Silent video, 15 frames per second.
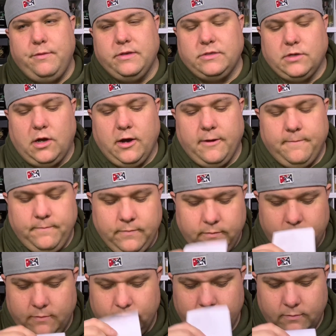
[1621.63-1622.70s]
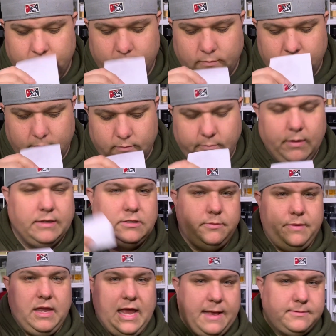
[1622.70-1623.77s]
are. But to
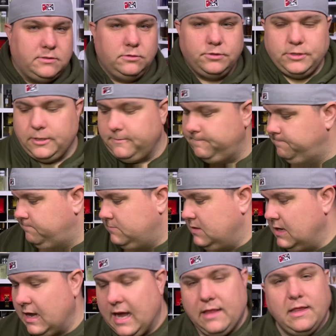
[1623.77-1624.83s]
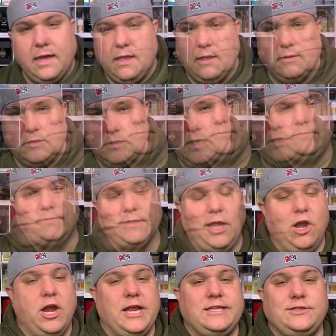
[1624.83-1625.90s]
me, Absolutio, I like it. It's a nice fragrance.
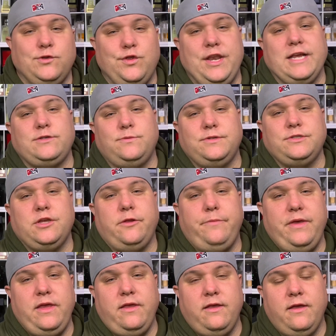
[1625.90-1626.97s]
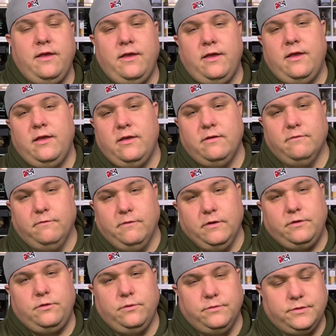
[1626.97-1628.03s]
All right, so the next one is going to be
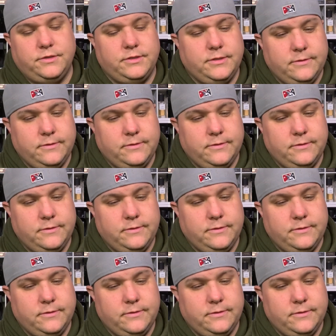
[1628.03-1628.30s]
Redolessence.